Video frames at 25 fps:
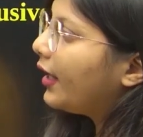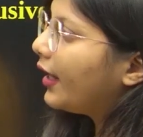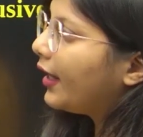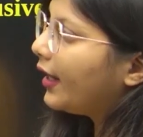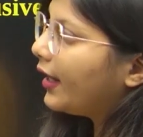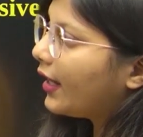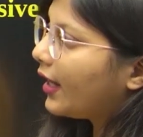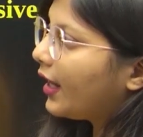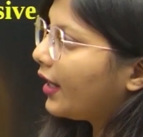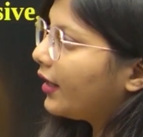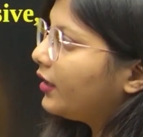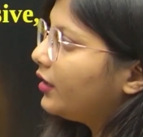
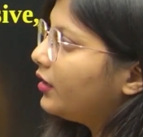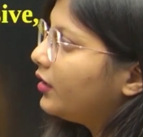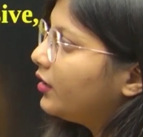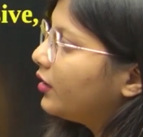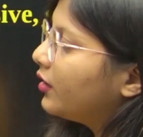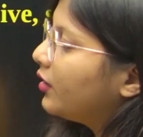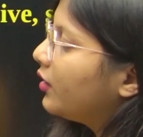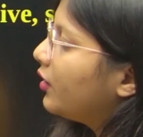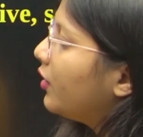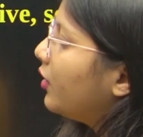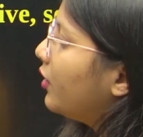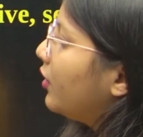AI
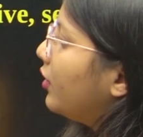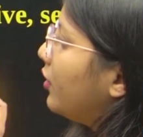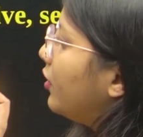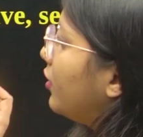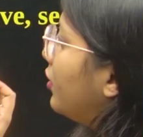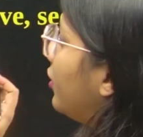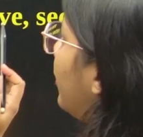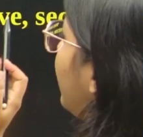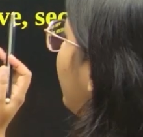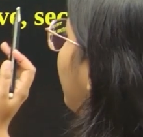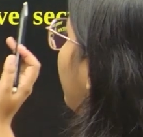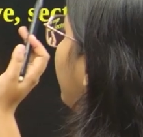
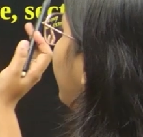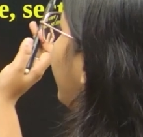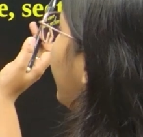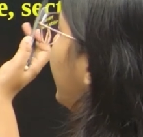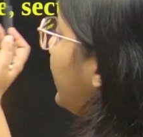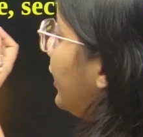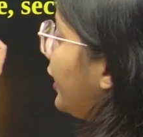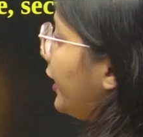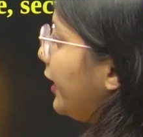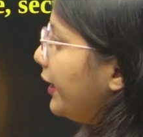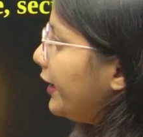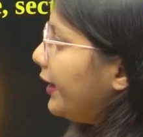in
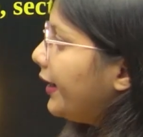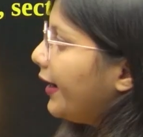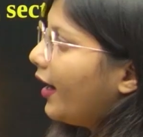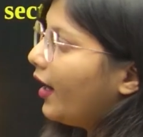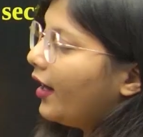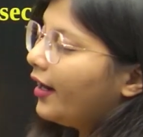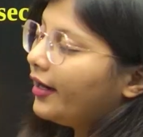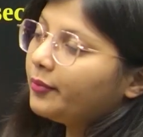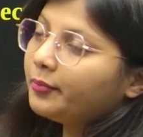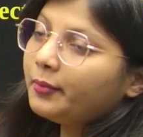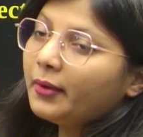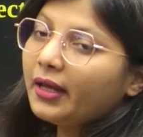India
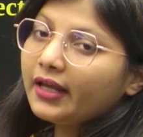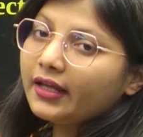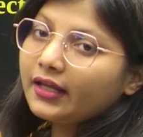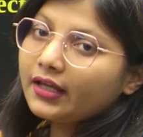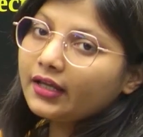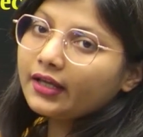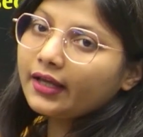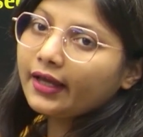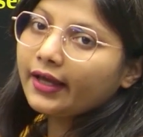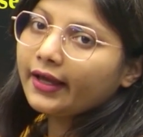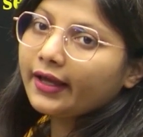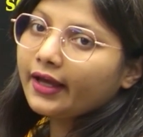and making
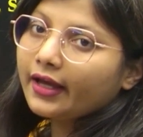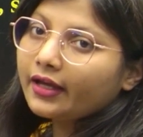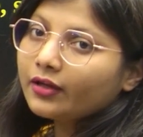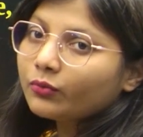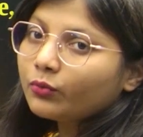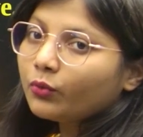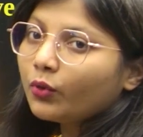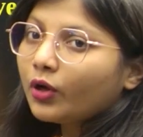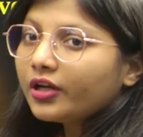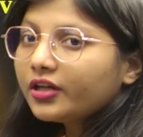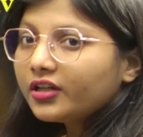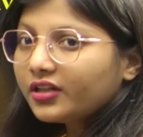AI
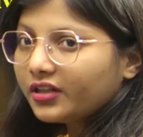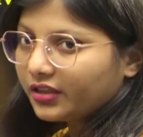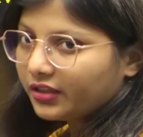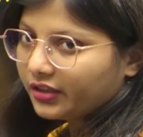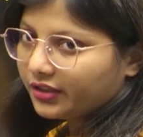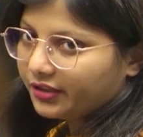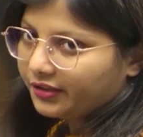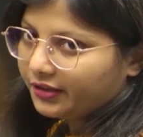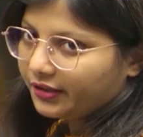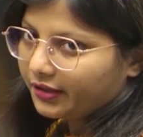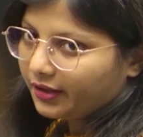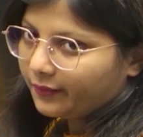work in
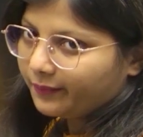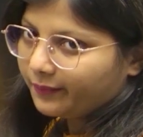India.